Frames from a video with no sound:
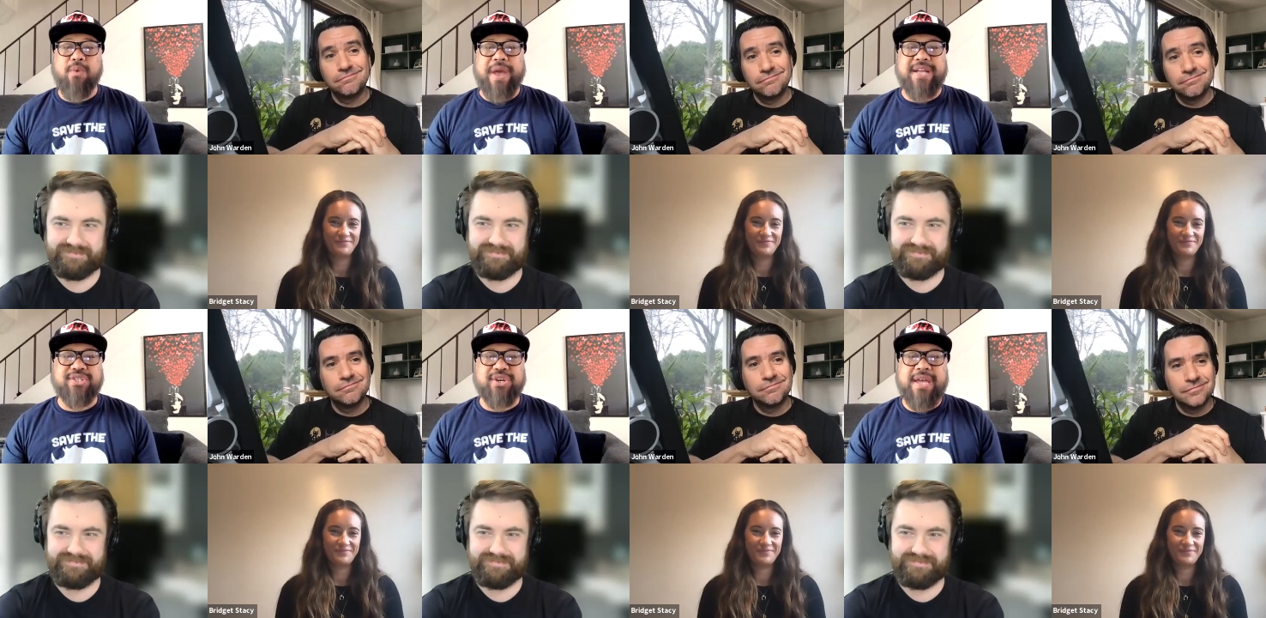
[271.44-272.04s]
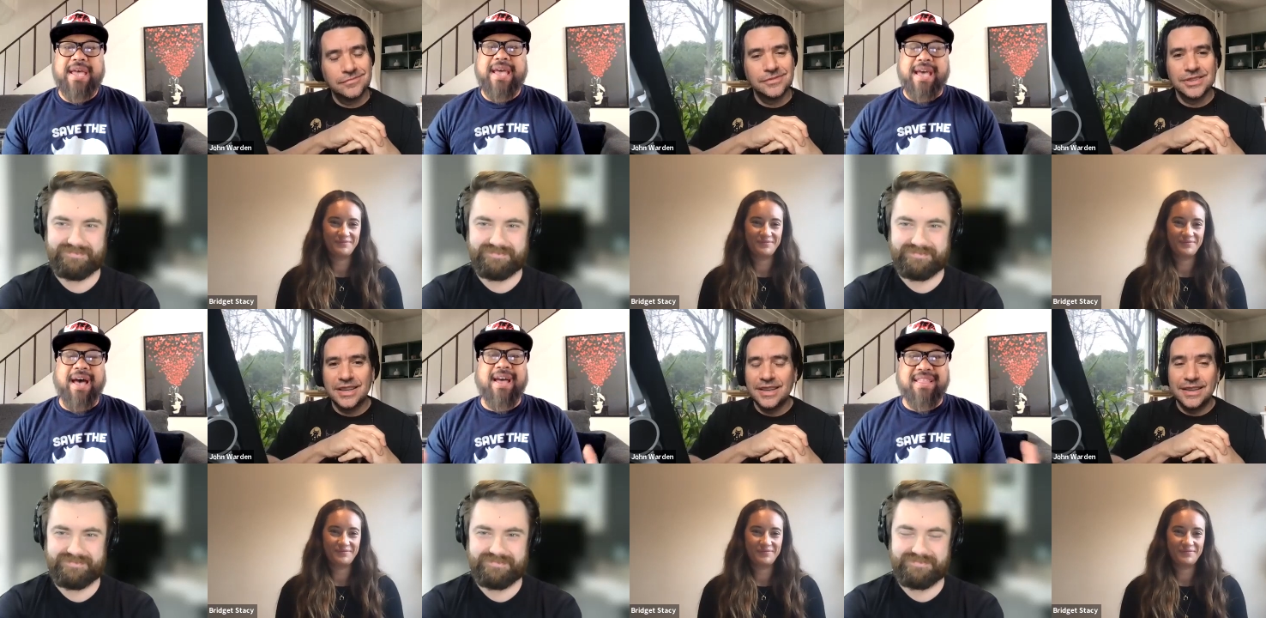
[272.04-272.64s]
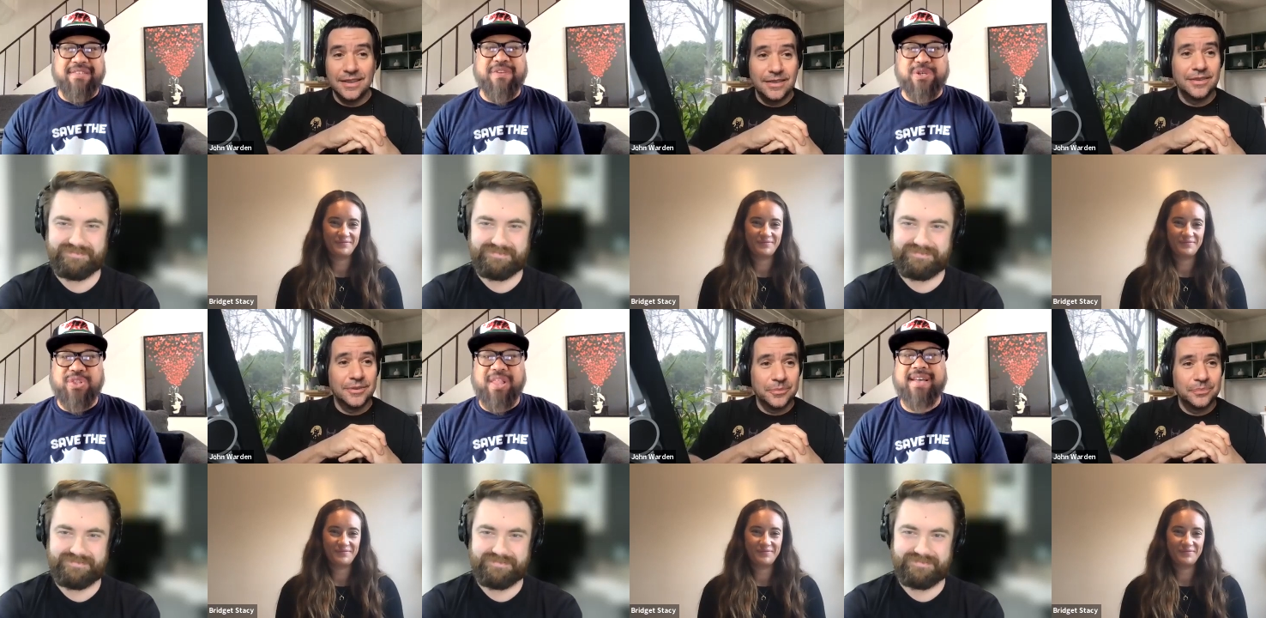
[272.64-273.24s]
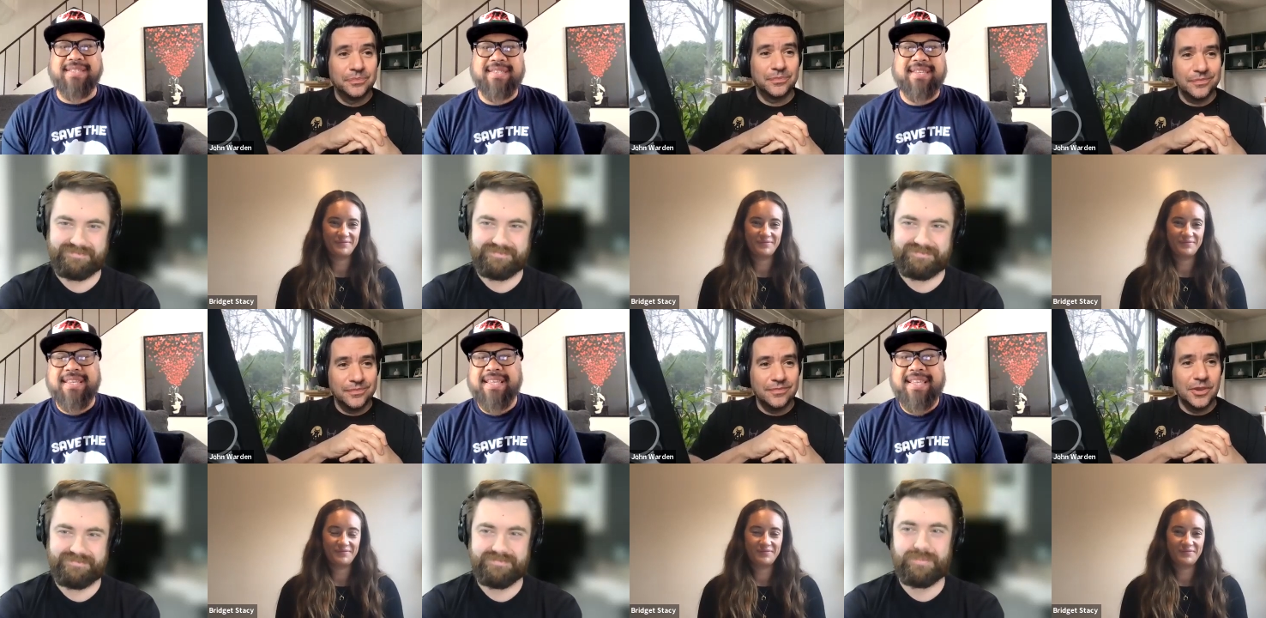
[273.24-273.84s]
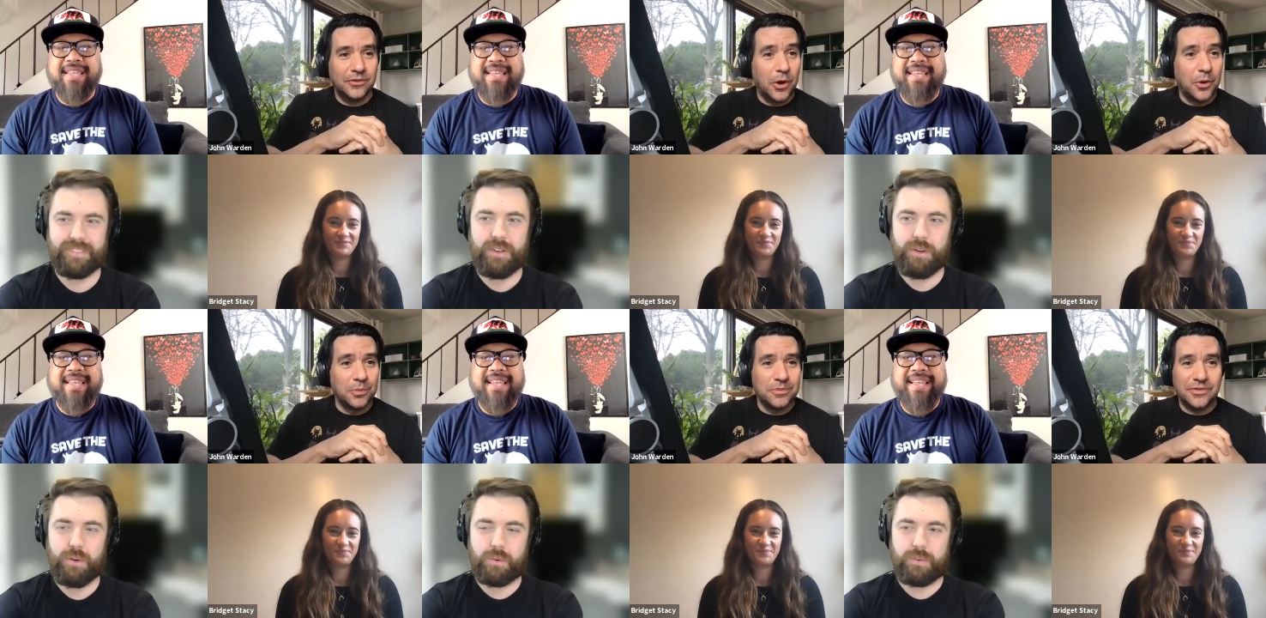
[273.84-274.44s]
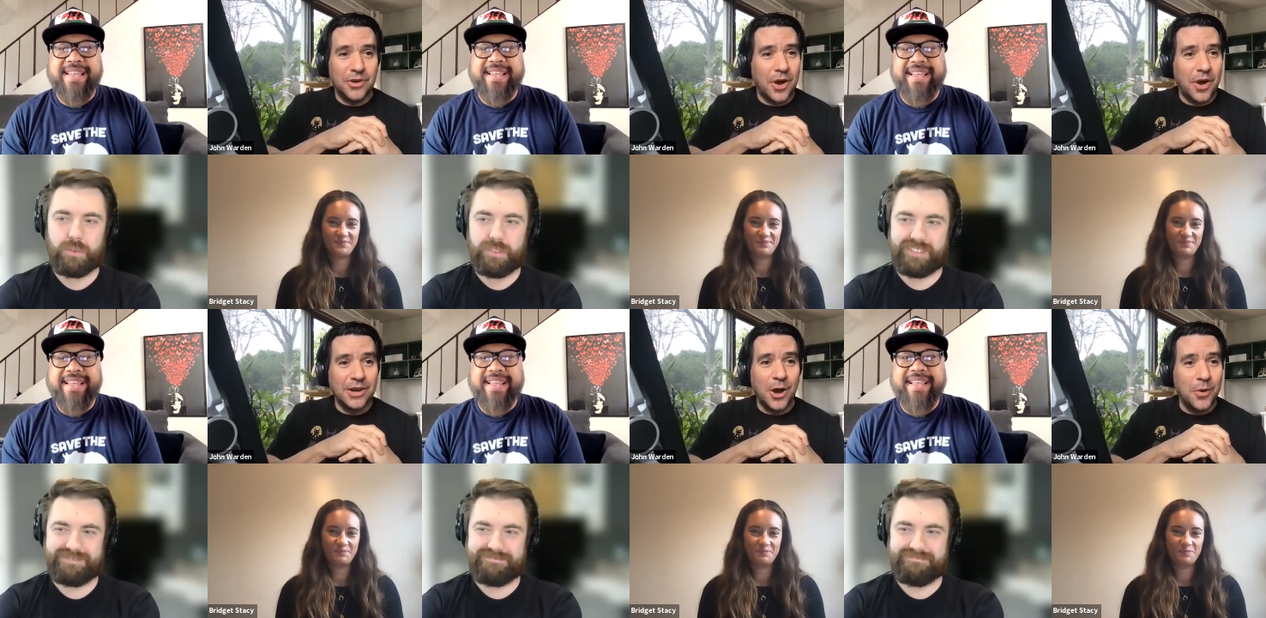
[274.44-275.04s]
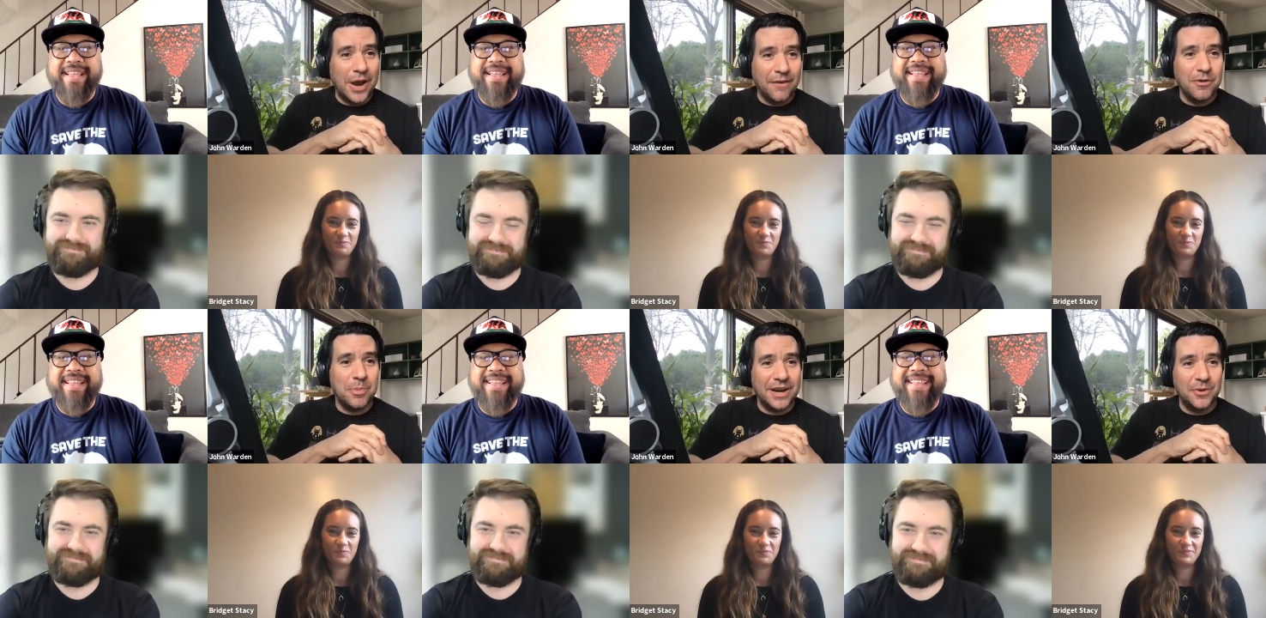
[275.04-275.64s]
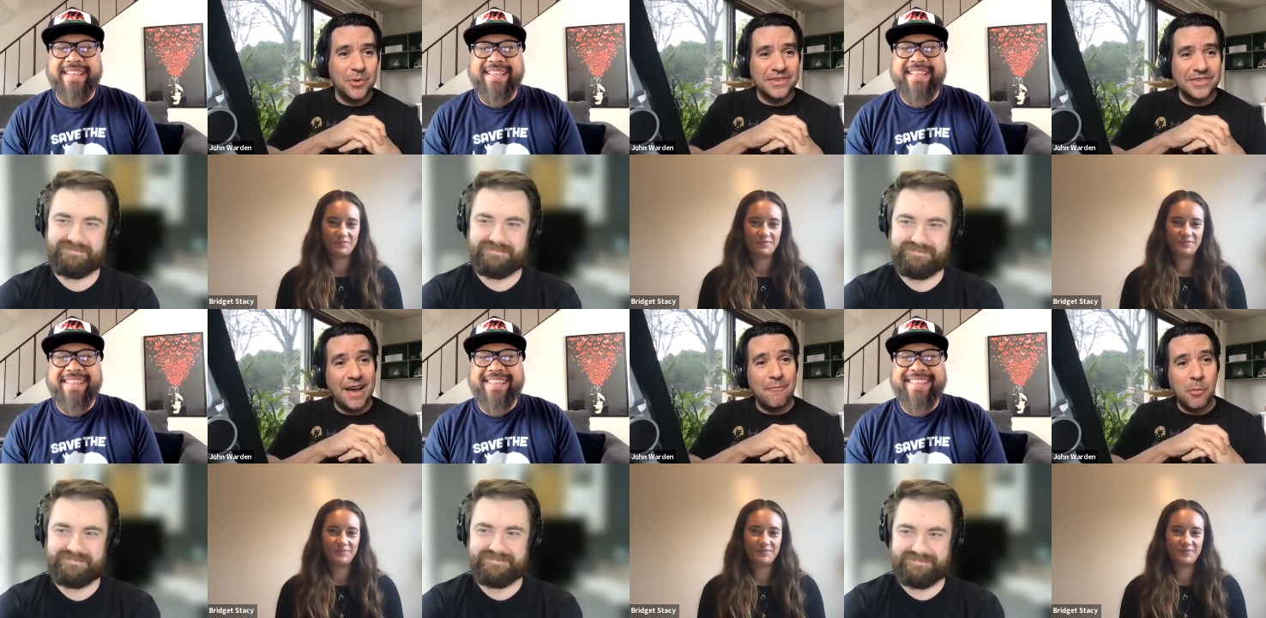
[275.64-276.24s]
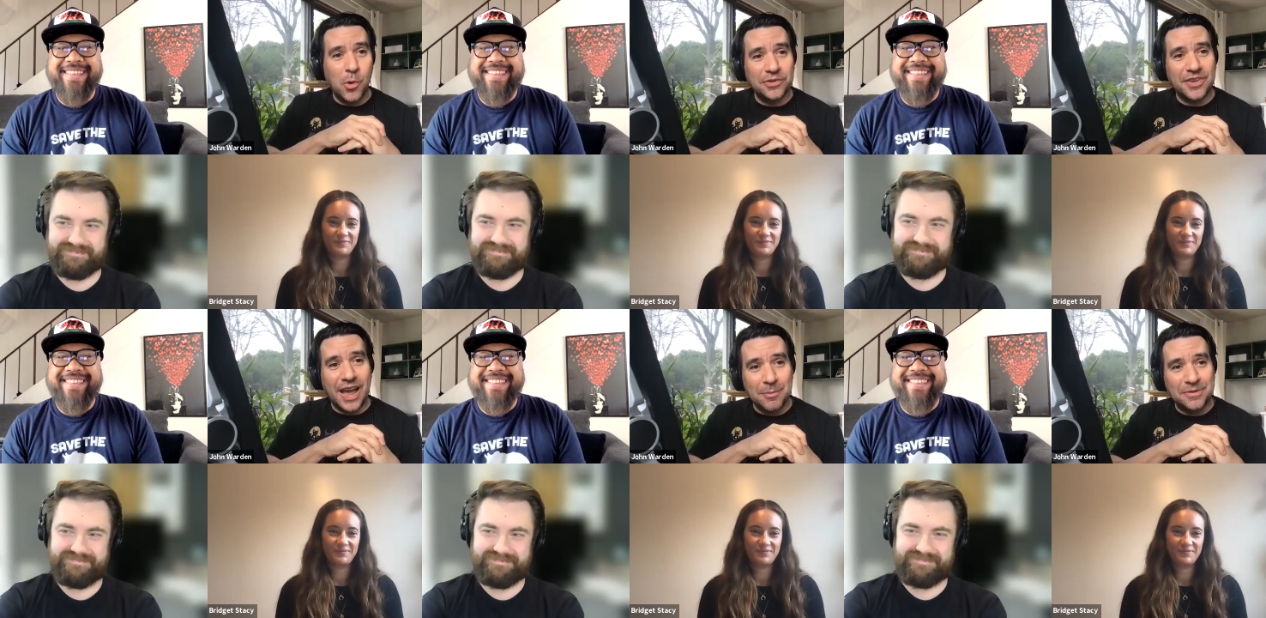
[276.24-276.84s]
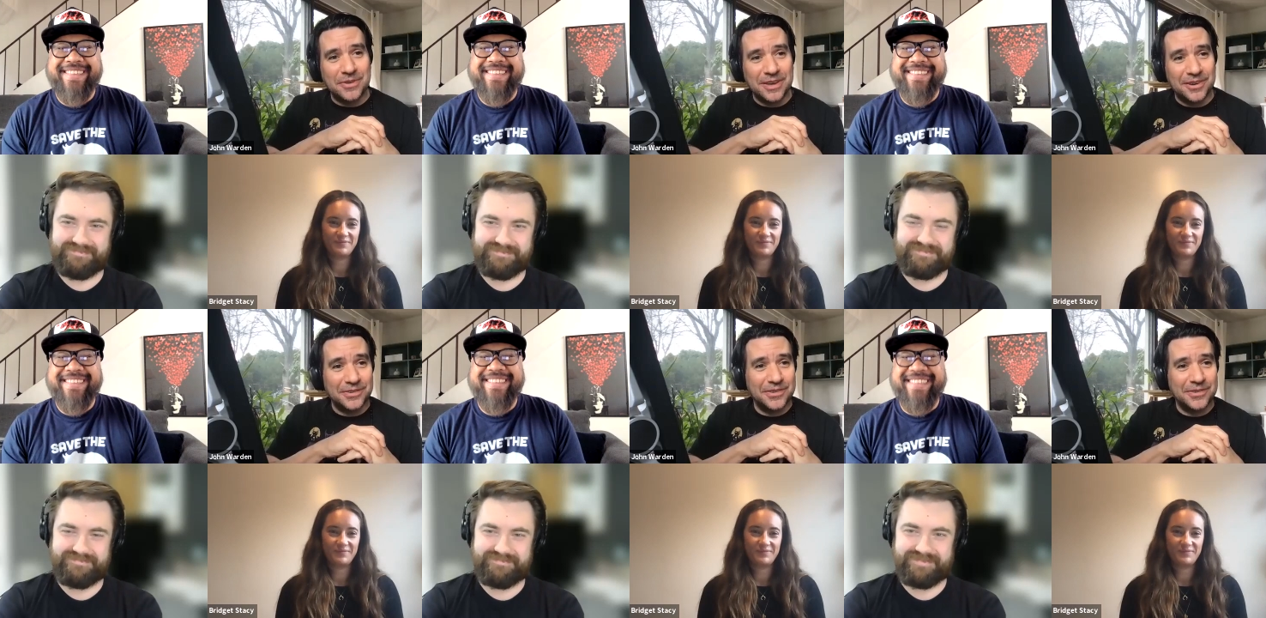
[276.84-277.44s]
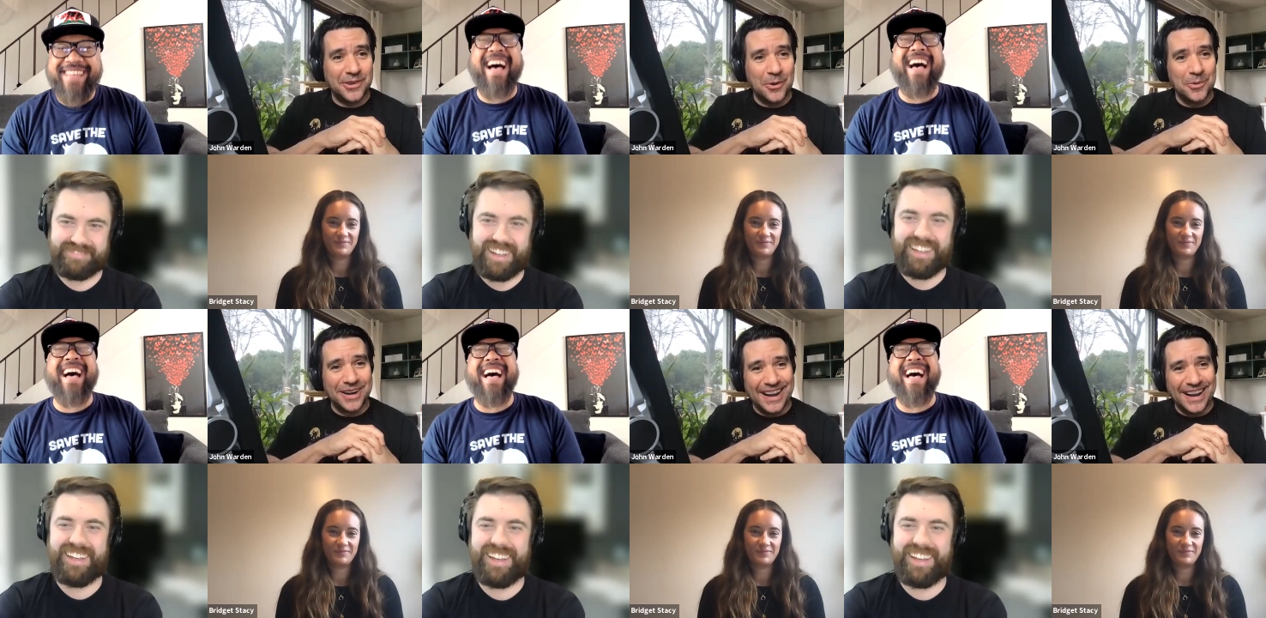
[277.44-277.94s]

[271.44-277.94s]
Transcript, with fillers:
Speaker 1: Ranger uh, in the future lines?
Speaker 2: So, so I know everybody wants to have more Tommy figures. So we're